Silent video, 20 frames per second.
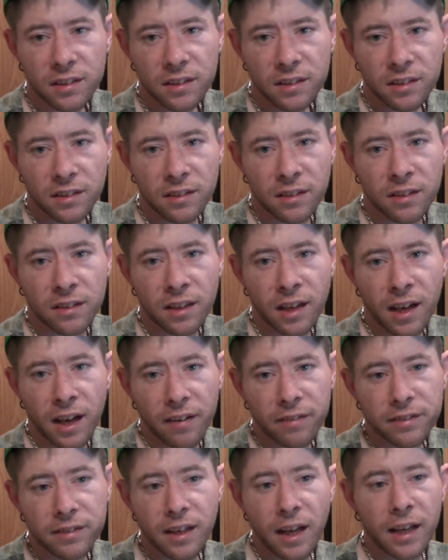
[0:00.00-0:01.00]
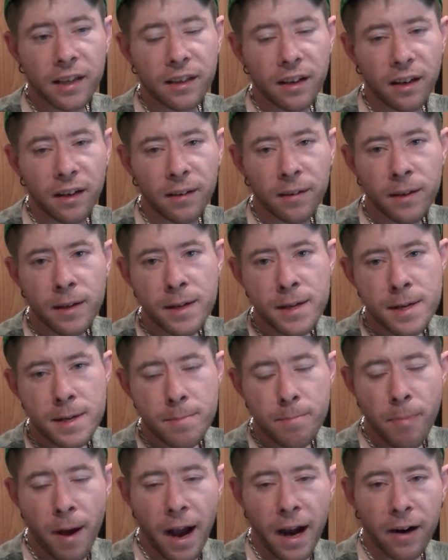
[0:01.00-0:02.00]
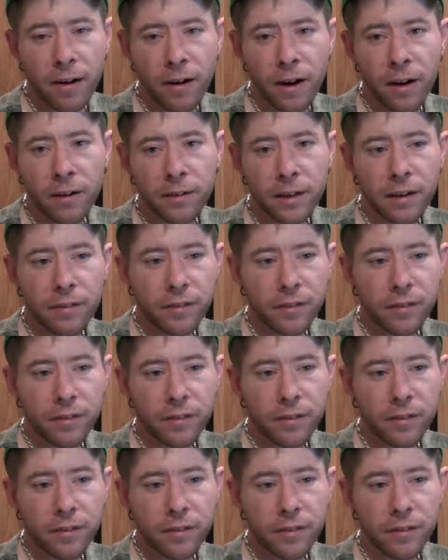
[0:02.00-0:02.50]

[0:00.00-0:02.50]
is the thing. It's like a background